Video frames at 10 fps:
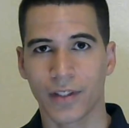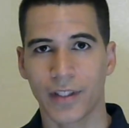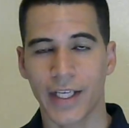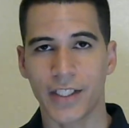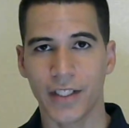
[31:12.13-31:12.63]

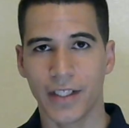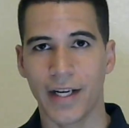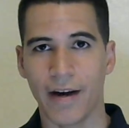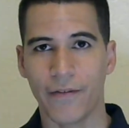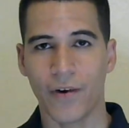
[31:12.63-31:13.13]
they shouldn't
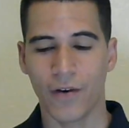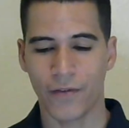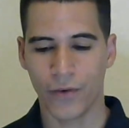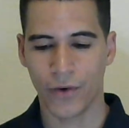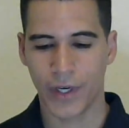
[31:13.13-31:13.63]
have
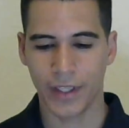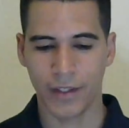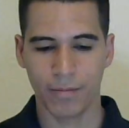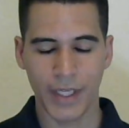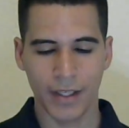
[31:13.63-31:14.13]
fought for. And the